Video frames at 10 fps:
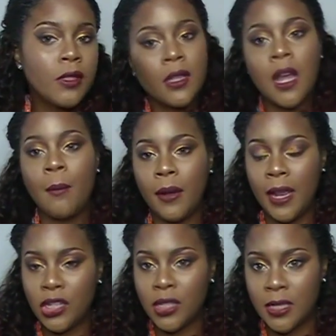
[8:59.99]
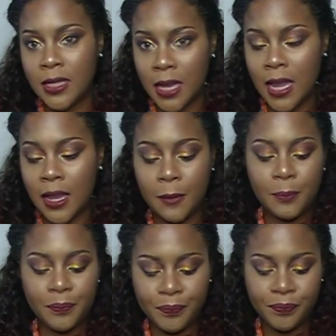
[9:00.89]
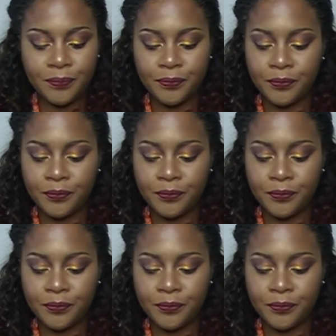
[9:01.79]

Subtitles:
normal to combination skin.